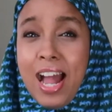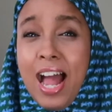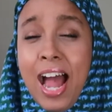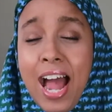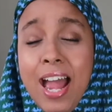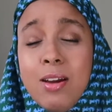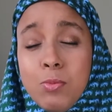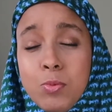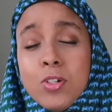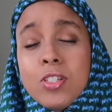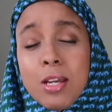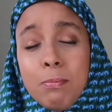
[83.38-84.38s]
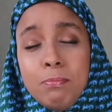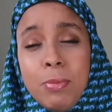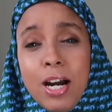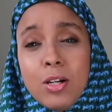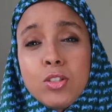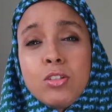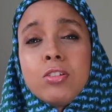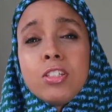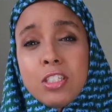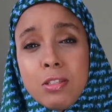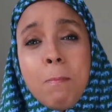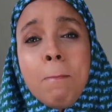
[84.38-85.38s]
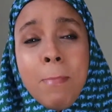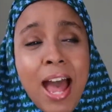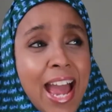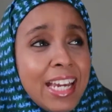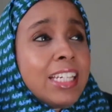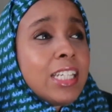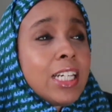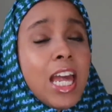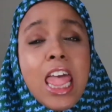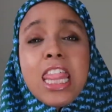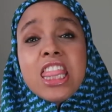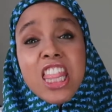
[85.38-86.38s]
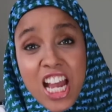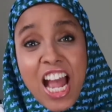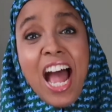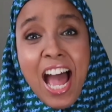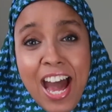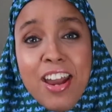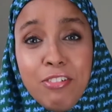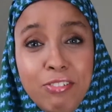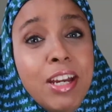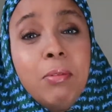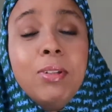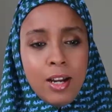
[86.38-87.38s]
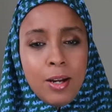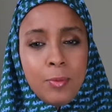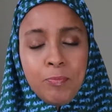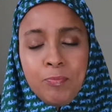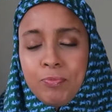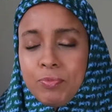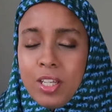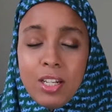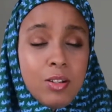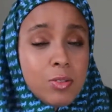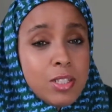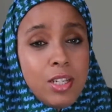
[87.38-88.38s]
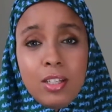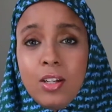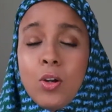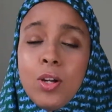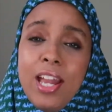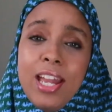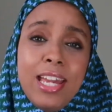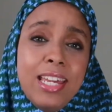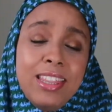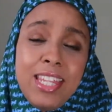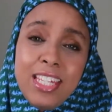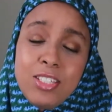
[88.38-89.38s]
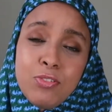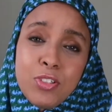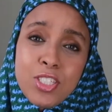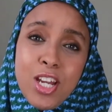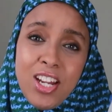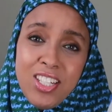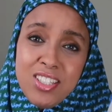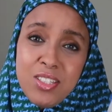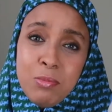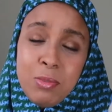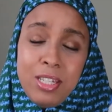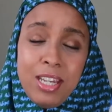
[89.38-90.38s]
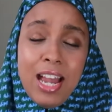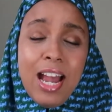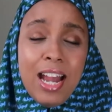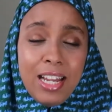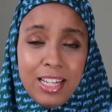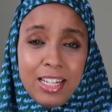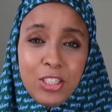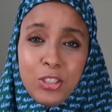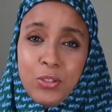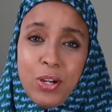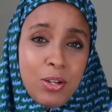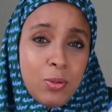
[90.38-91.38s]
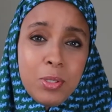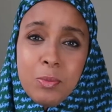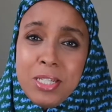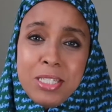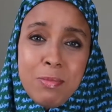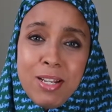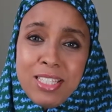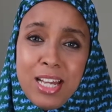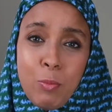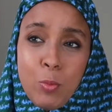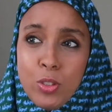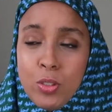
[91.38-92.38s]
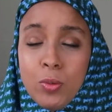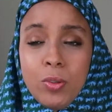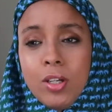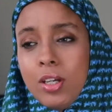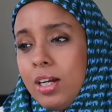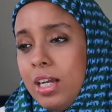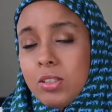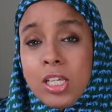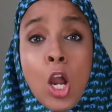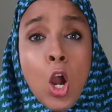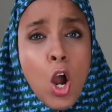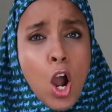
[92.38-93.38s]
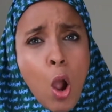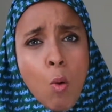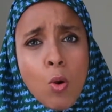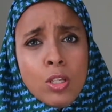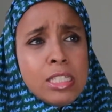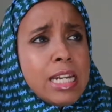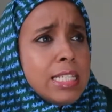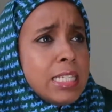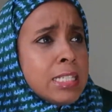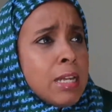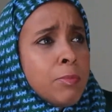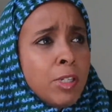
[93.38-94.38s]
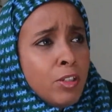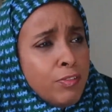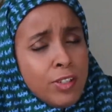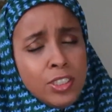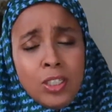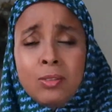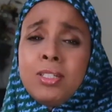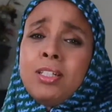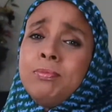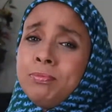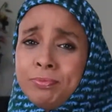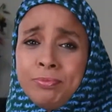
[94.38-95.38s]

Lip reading: I was about to smack out of him. And I was like, okay, thanks for talking to me. I gotta go. I don't want to waste my time with you. And he was like, oh, did I say something offend you? I was like,